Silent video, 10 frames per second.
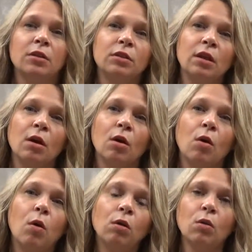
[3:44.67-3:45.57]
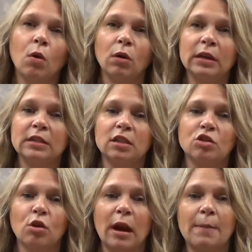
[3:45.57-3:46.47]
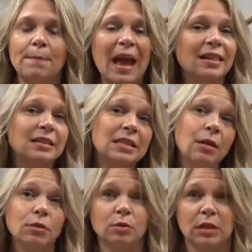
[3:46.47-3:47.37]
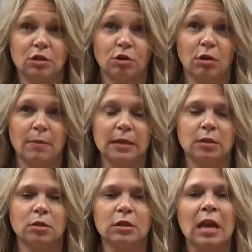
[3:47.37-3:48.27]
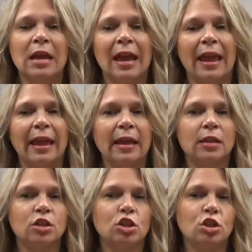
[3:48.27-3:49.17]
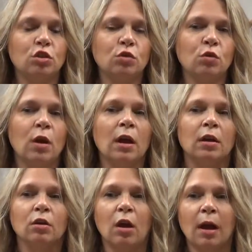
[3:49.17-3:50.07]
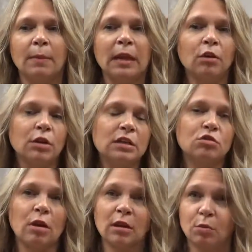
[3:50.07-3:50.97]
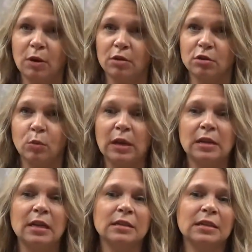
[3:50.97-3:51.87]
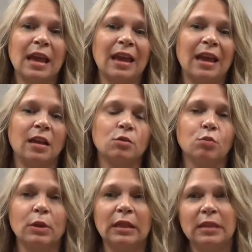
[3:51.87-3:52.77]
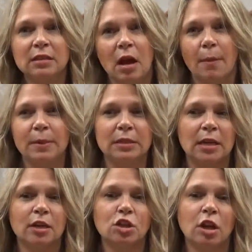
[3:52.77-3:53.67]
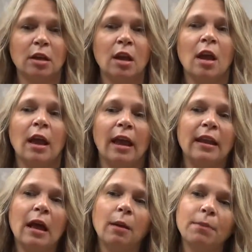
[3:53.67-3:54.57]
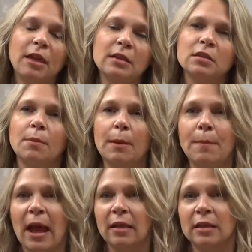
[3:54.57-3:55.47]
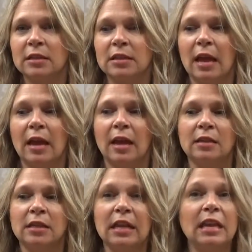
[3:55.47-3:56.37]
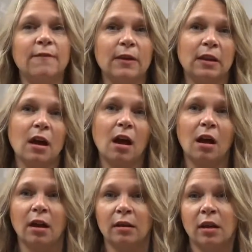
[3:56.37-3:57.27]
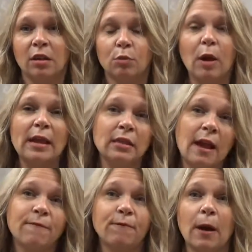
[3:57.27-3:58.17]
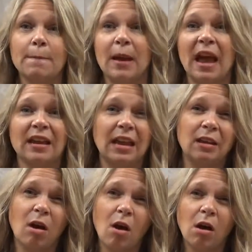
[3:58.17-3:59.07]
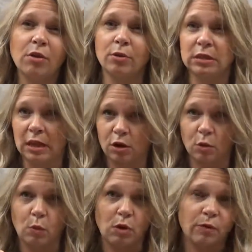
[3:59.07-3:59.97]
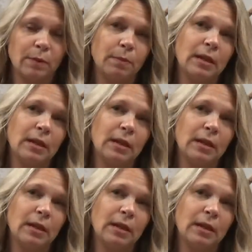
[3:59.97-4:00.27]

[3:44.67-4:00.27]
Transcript: the whole goal is to try to balance out those internal muscles and to um, increase strength where there's weakness and release compensation and help things to be balanced and even on the right, left, front, back, and all those interwoven